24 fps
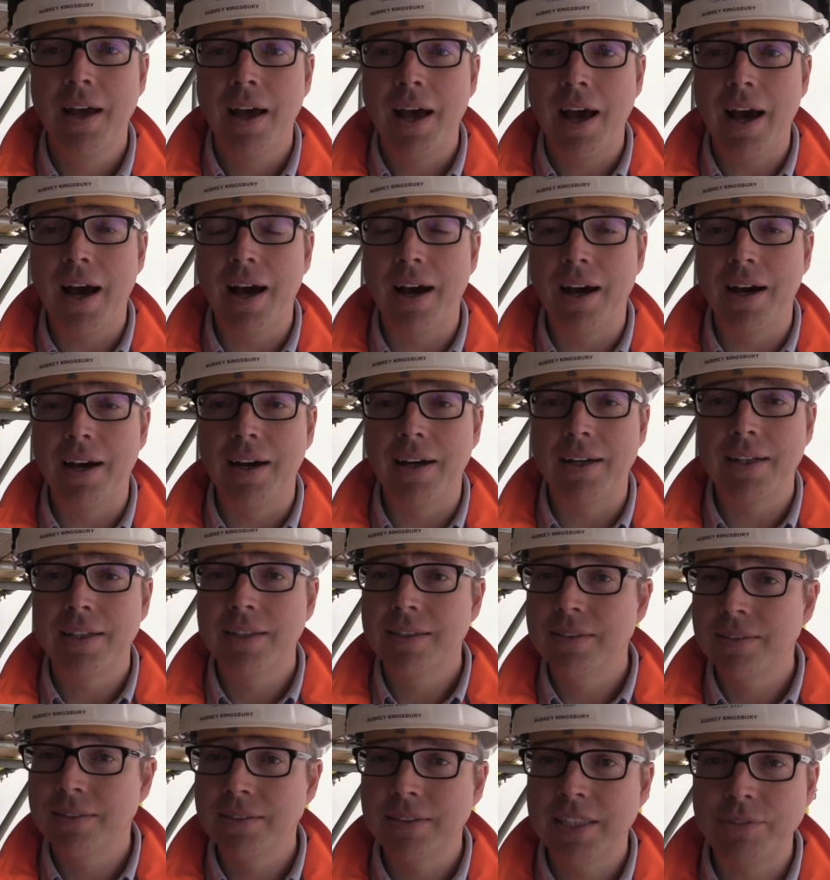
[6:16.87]

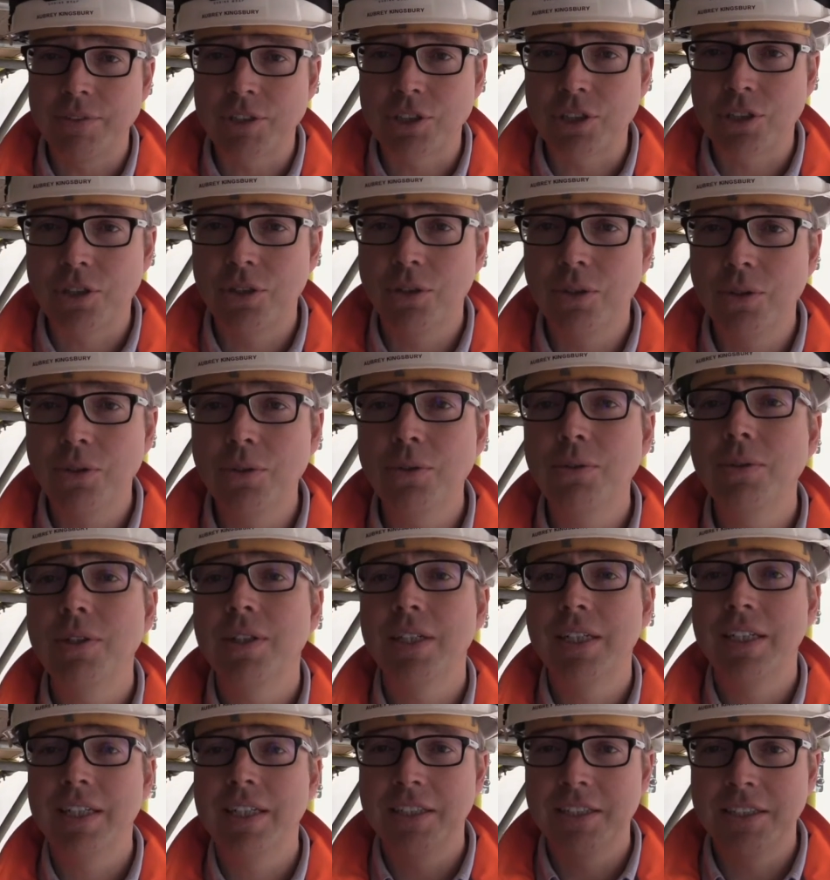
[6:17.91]
Uh, give us a call,
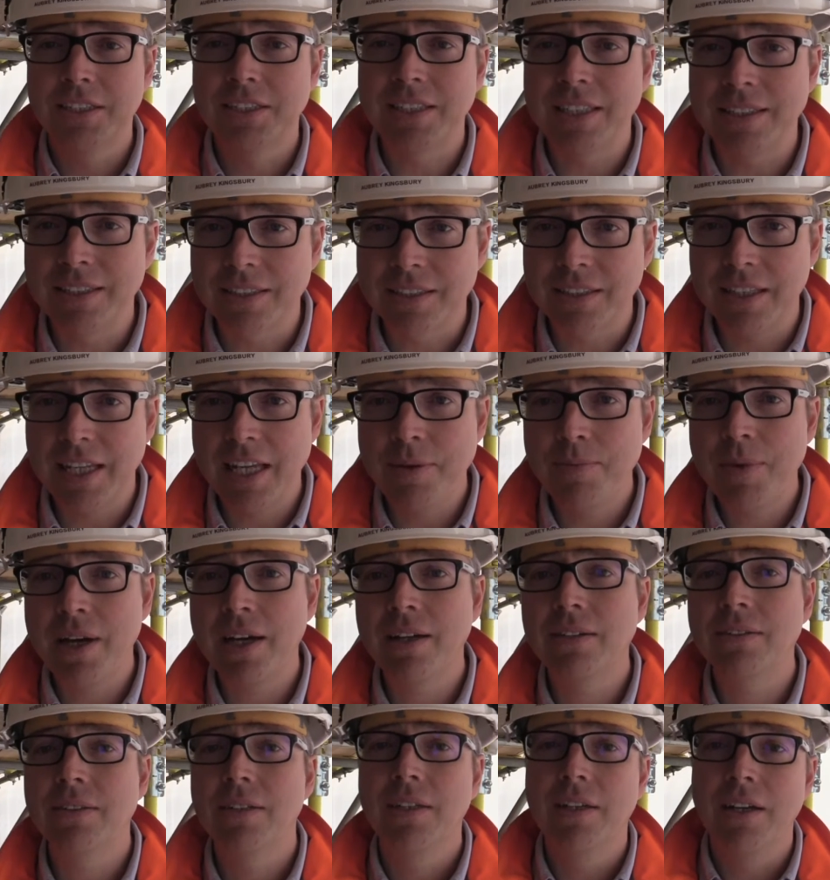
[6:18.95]
send us an
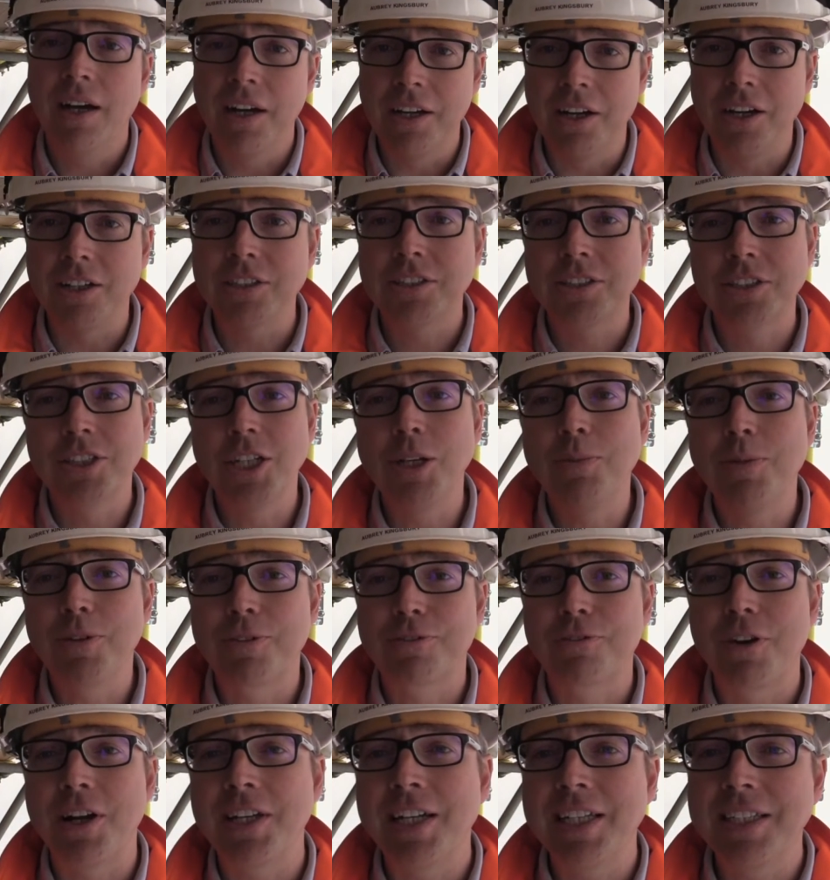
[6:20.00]
email, and our super
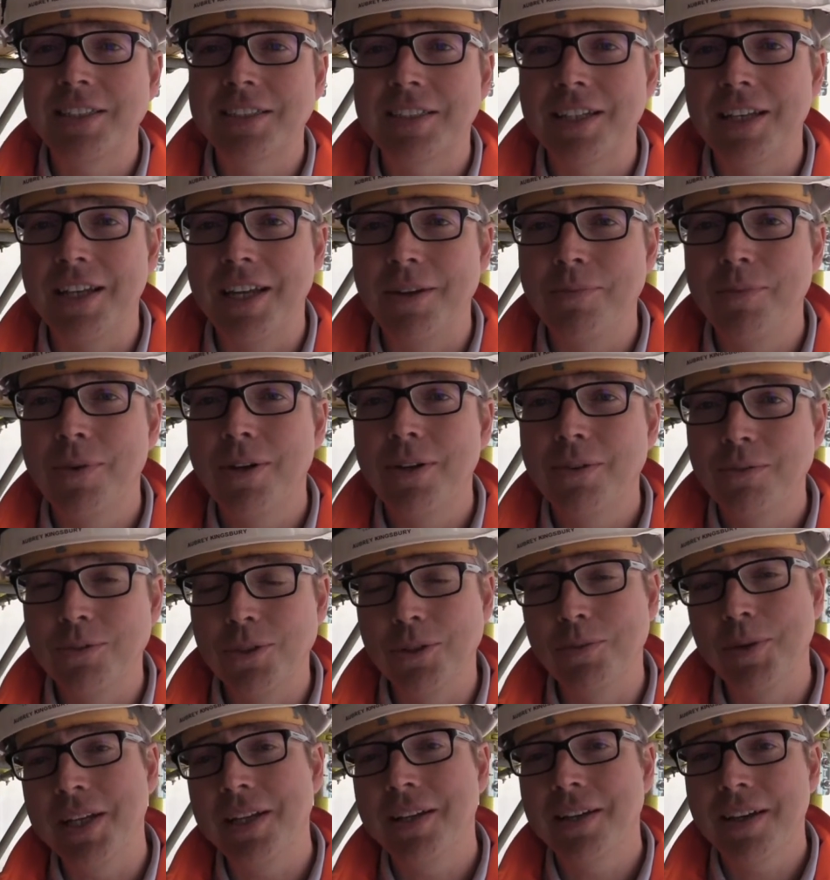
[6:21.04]
friendly team
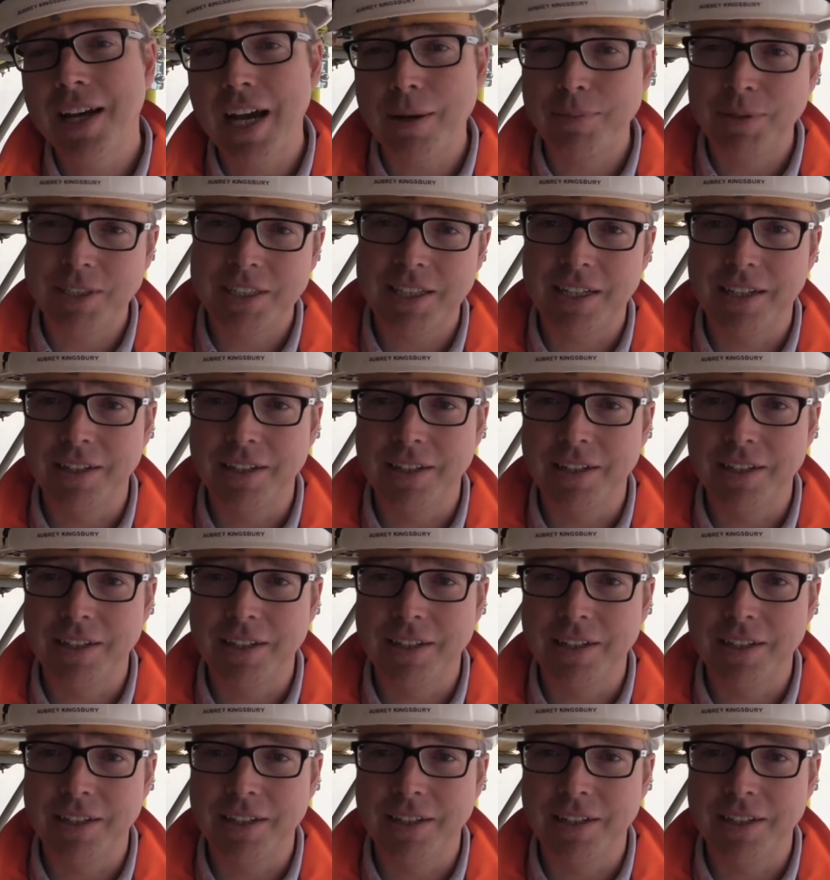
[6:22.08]
will be happy to